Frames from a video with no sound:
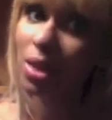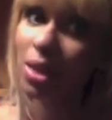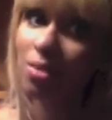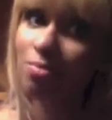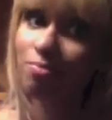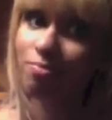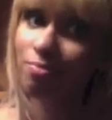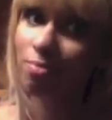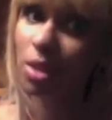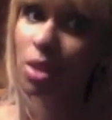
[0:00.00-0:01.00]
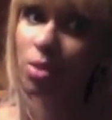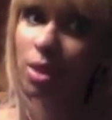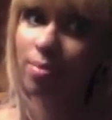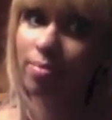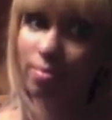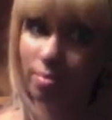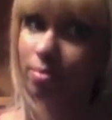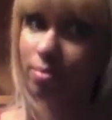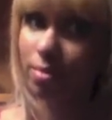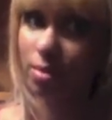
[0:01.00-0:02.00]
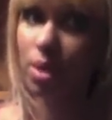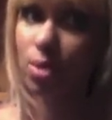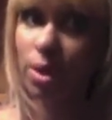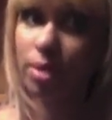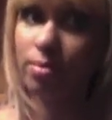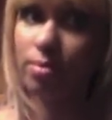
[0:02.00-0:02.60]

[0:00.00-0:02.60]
right, guess what? It's right.